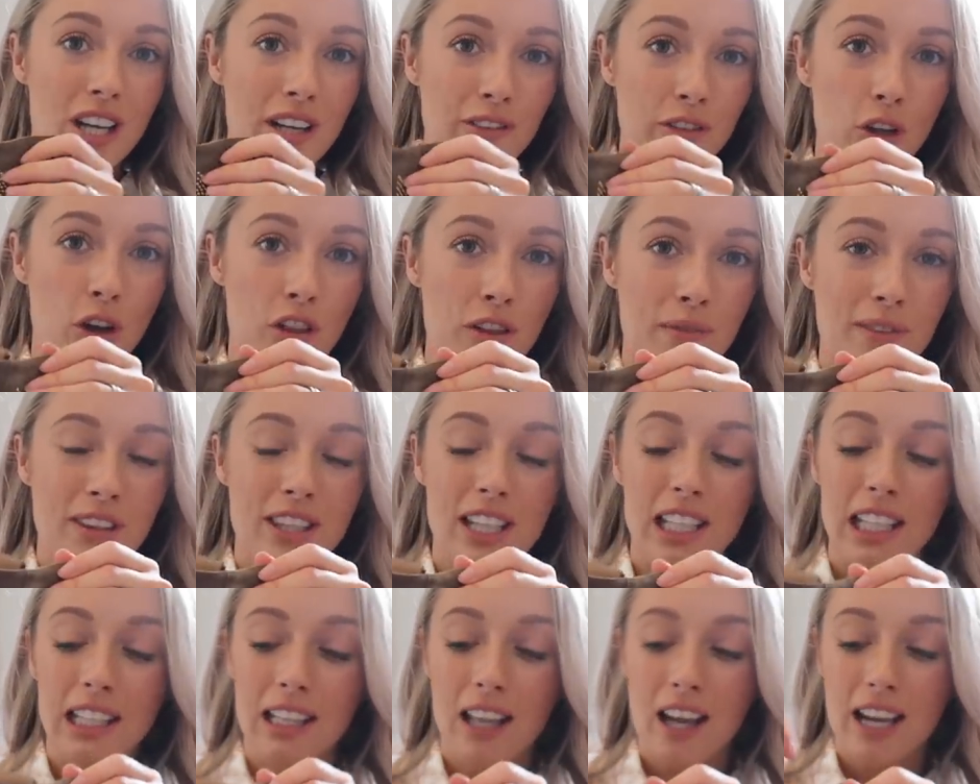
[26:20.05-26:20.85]
I've got them in
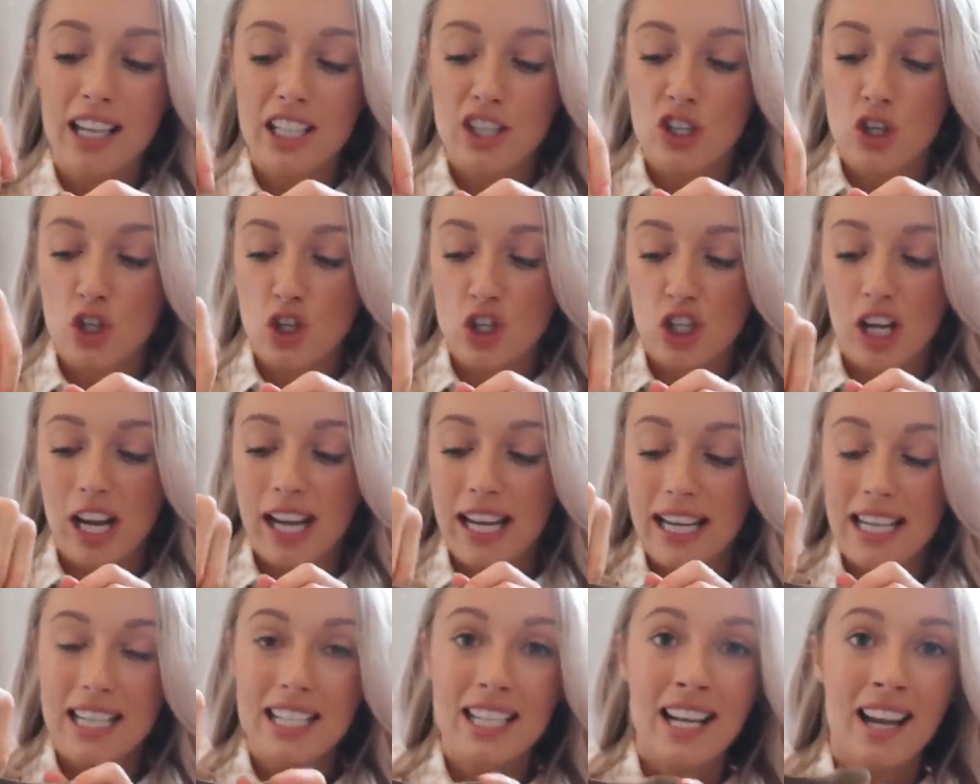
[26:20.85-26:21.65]
the lighter
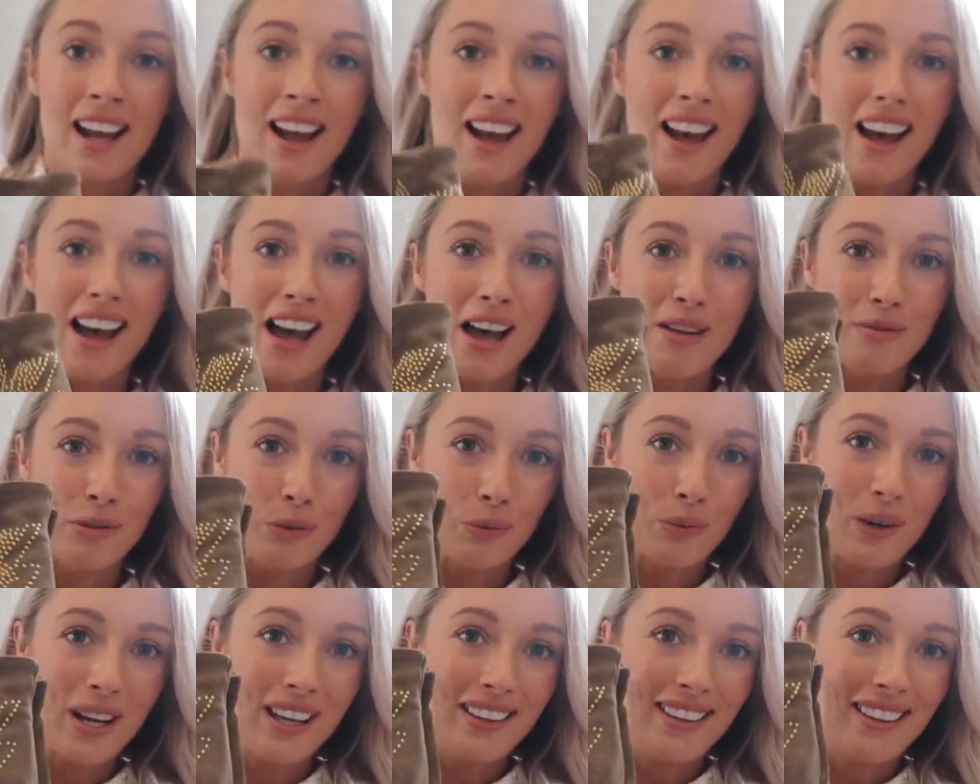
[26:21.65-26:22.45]
shade
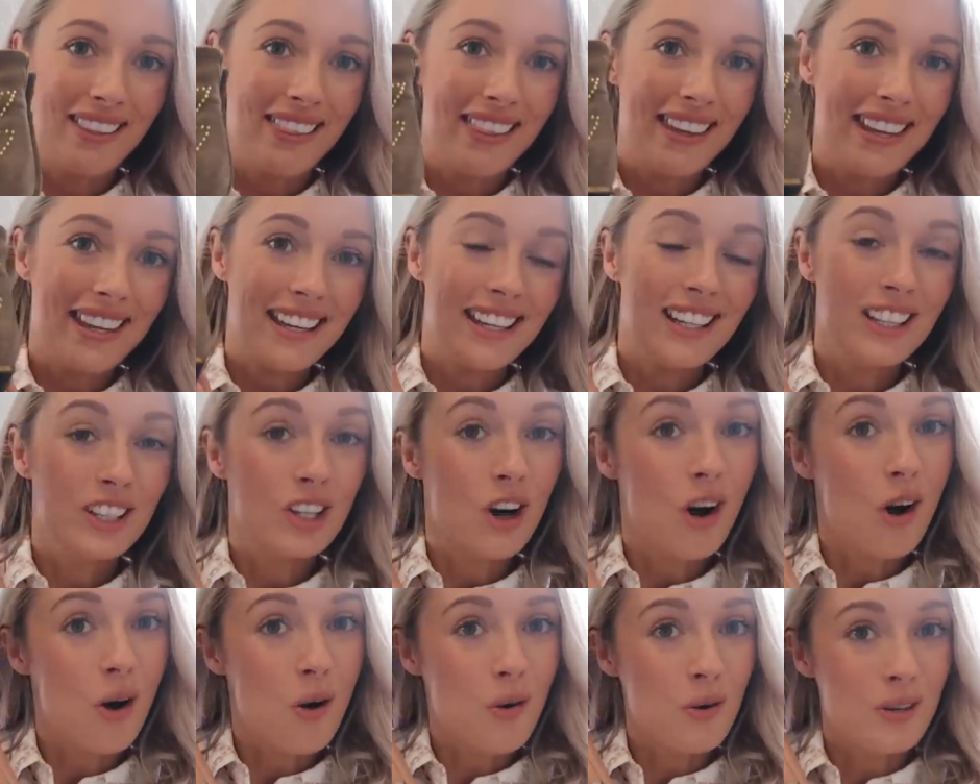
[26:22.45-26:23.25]
with the
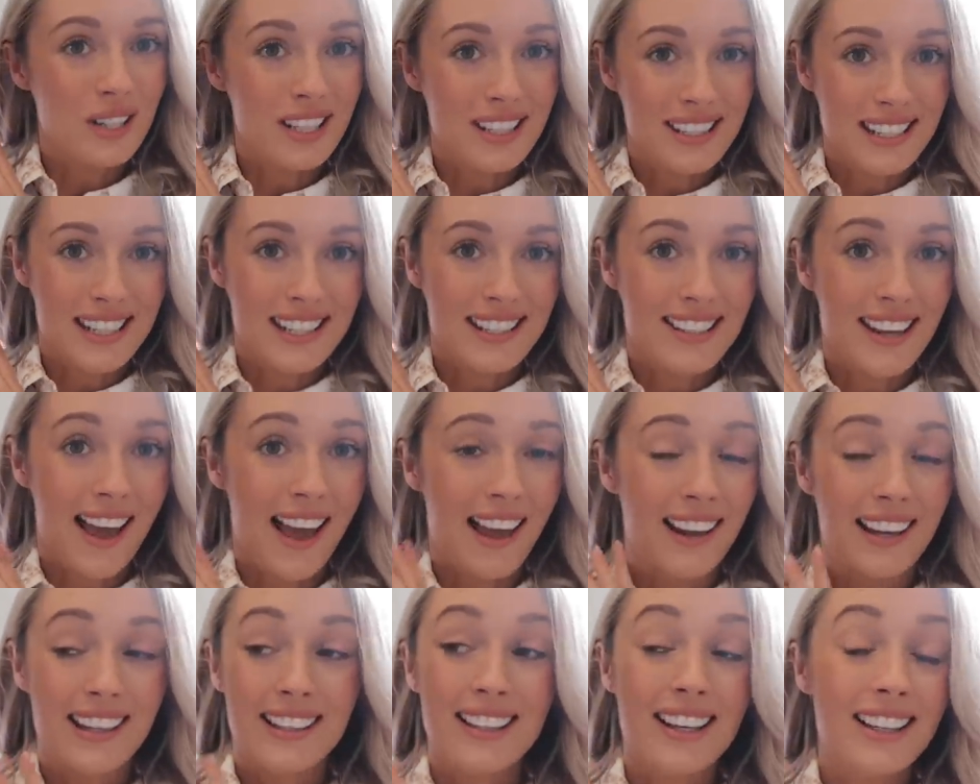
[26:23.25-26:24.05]
gold
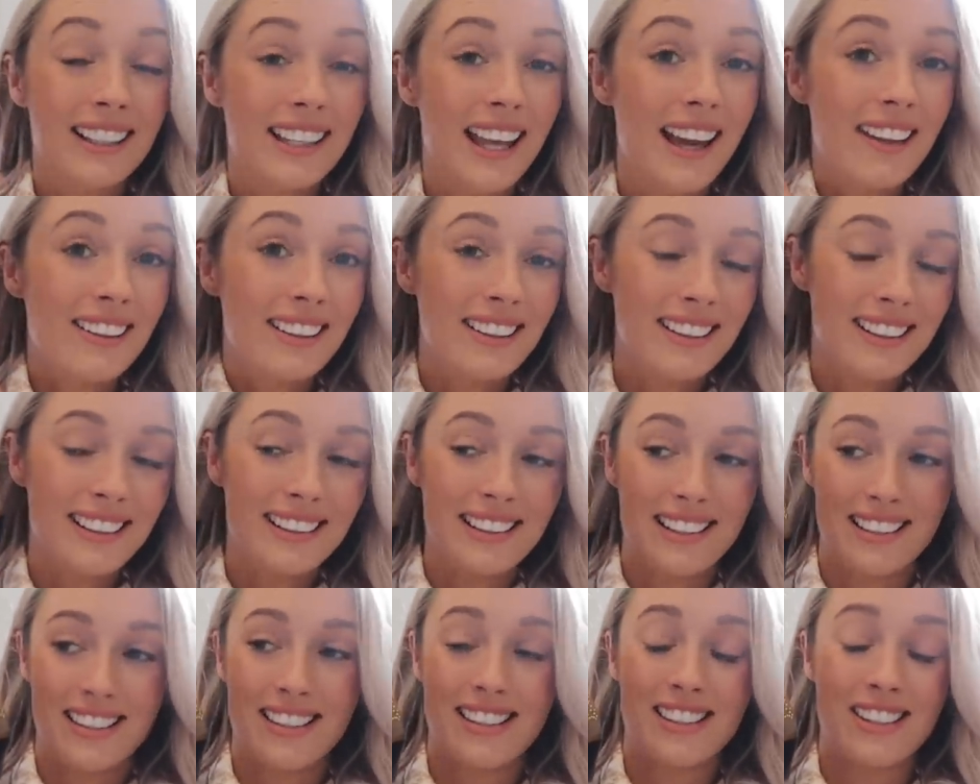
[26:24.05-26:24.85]
detailing. Again, I
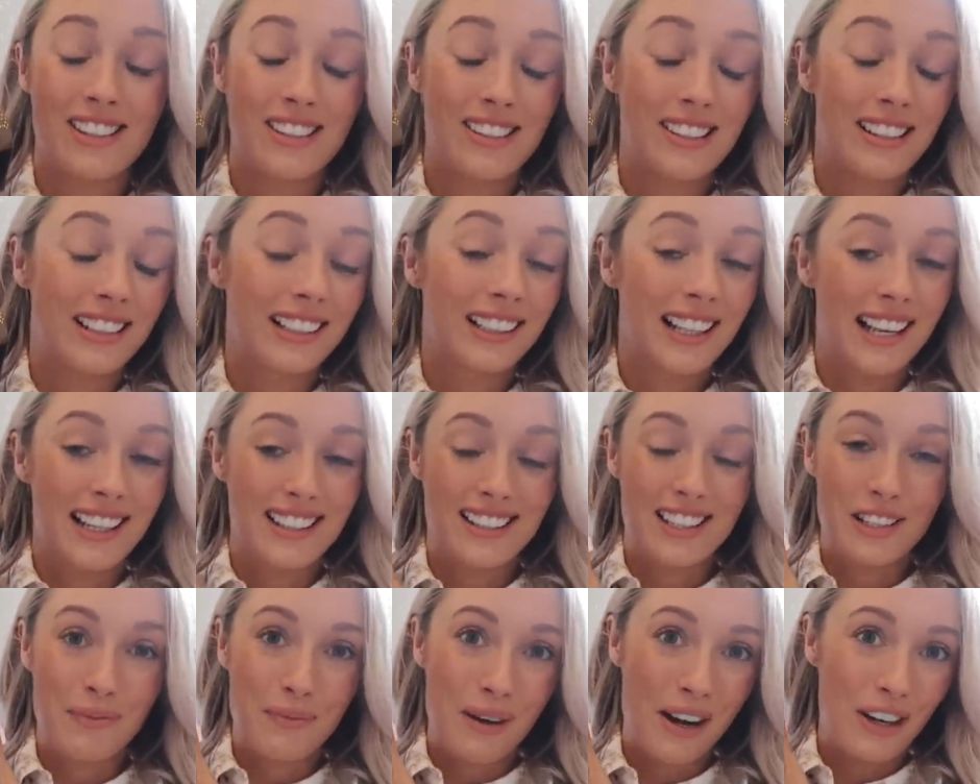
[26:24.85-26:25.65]
think this is just a
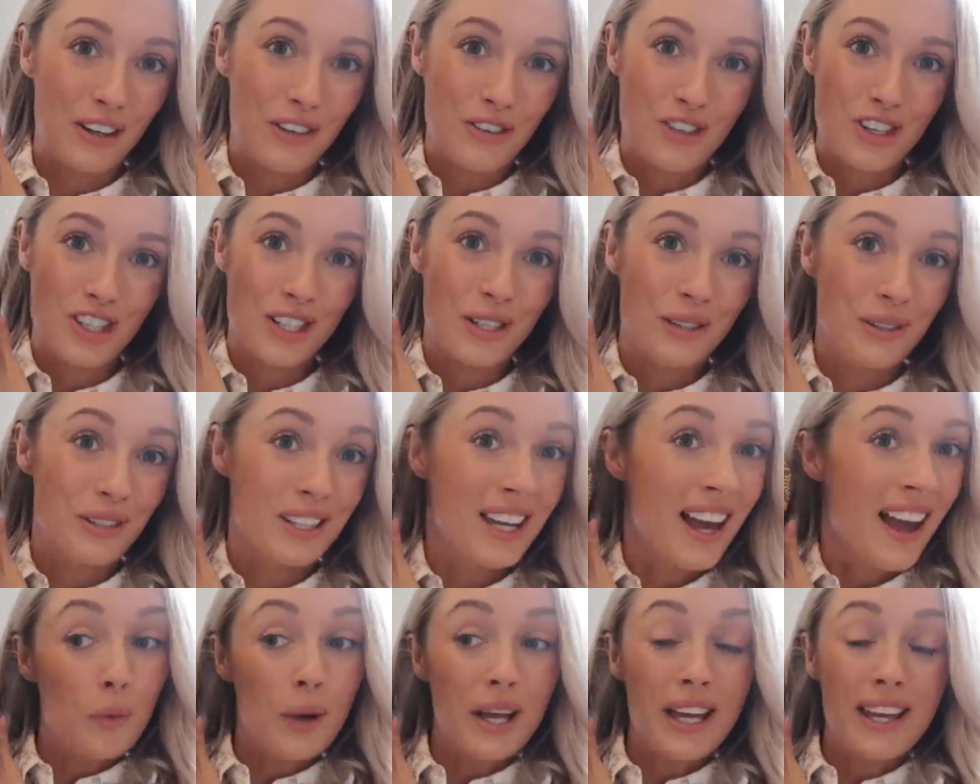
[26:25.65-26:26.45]
classic pair of
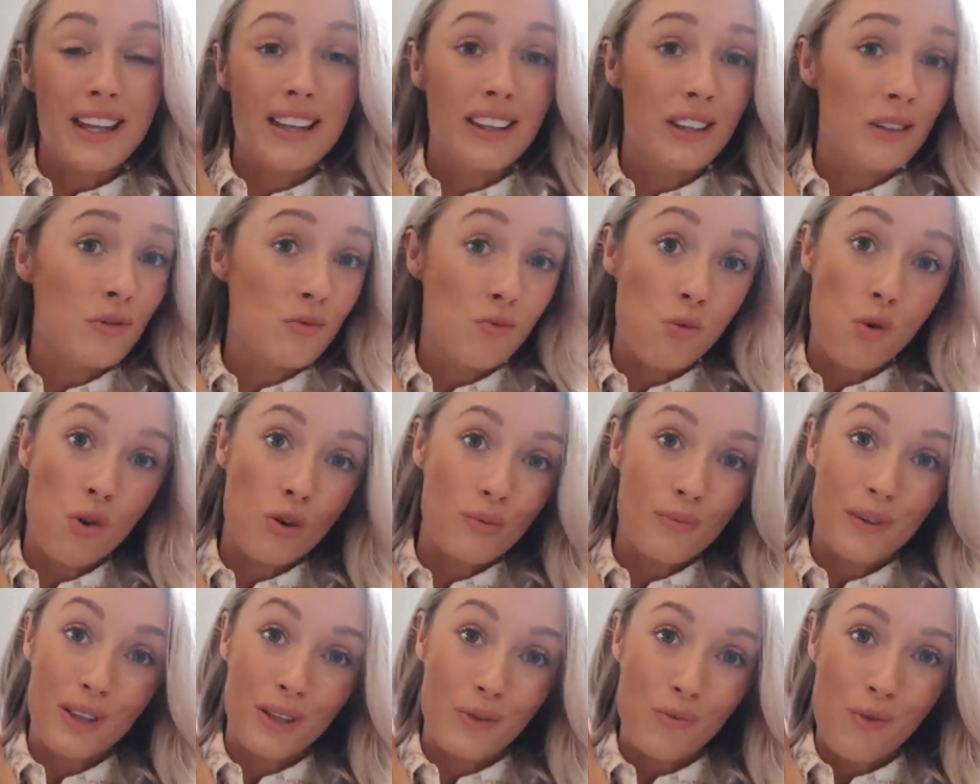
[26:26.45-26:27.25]
shoes,
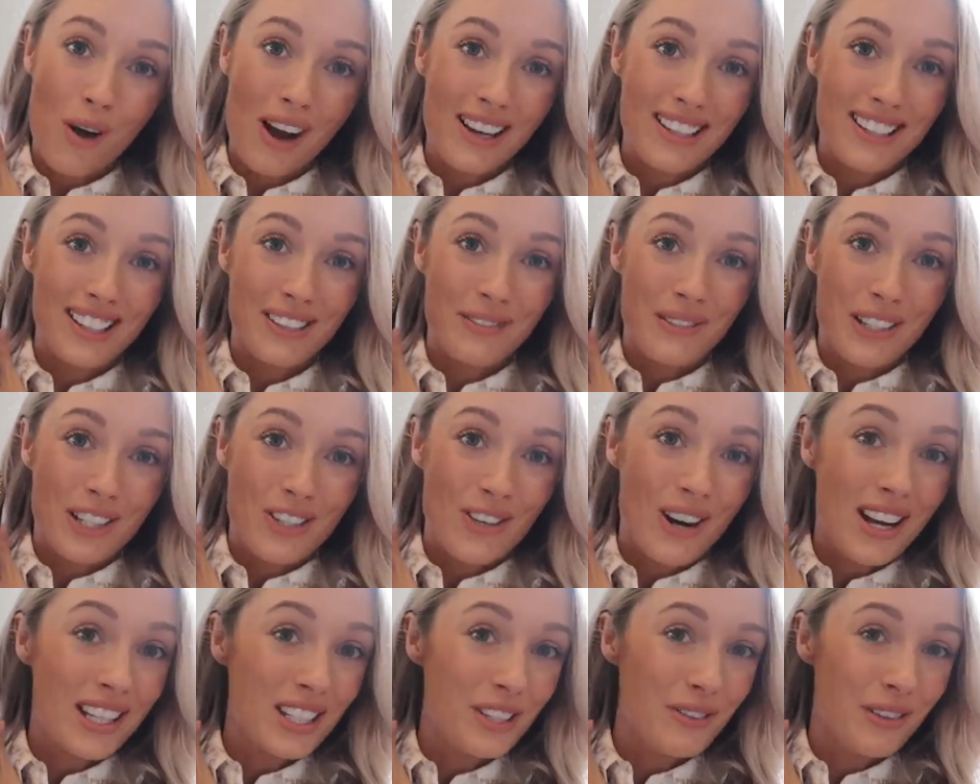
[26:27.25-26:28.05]
worn with a white summer
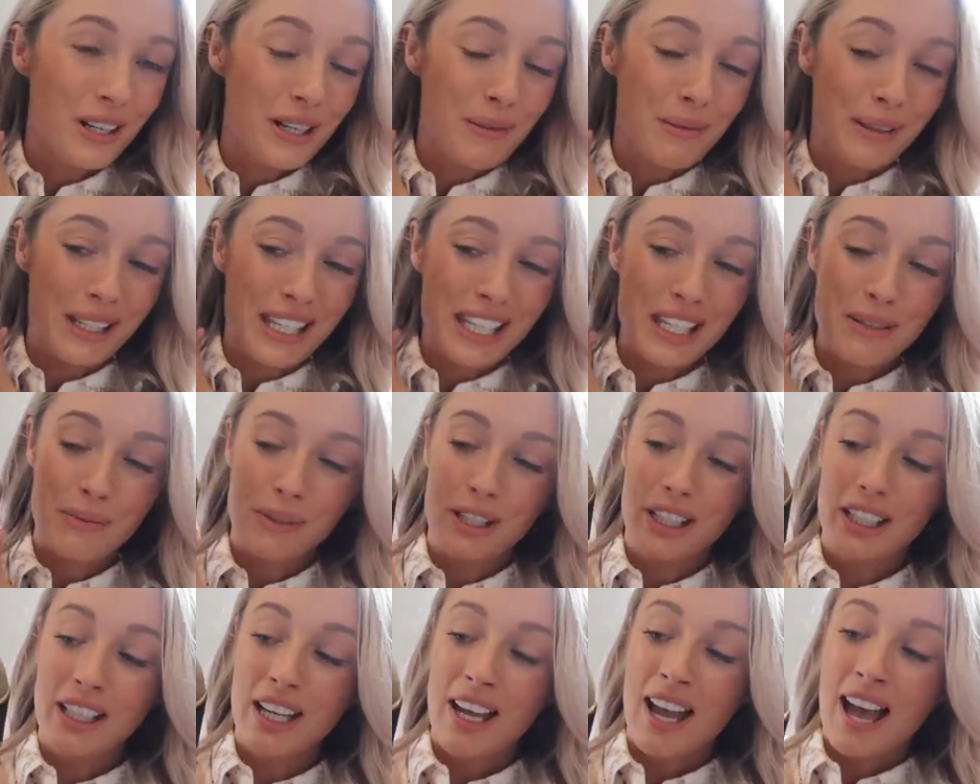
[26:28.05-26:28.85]
dress, very
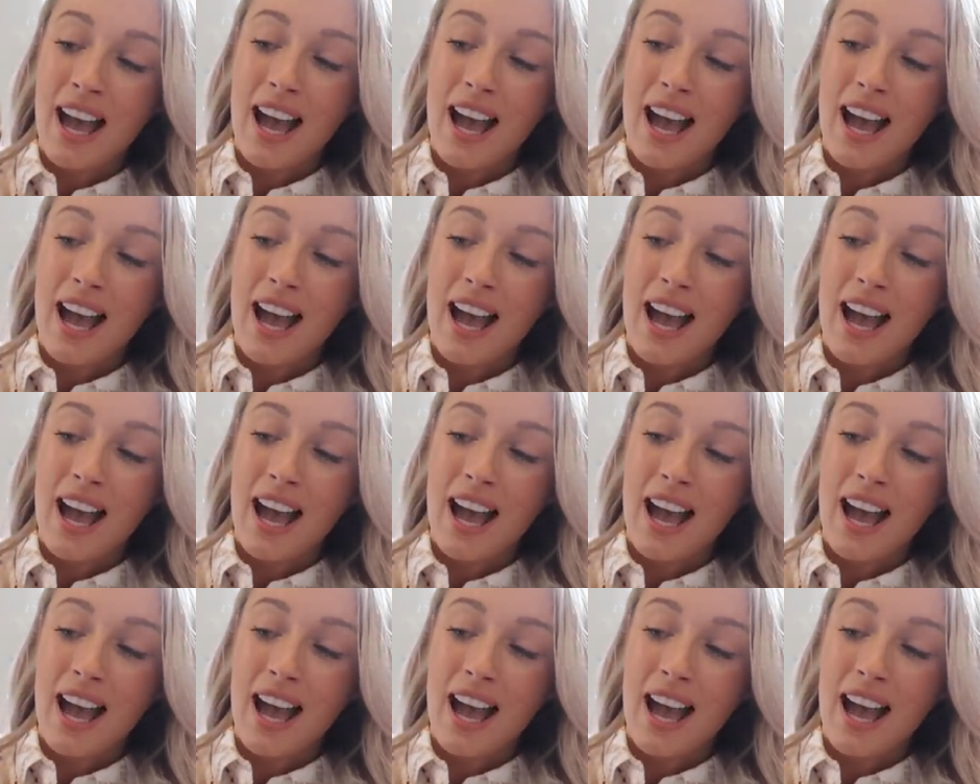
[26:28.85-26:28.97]
bohemian,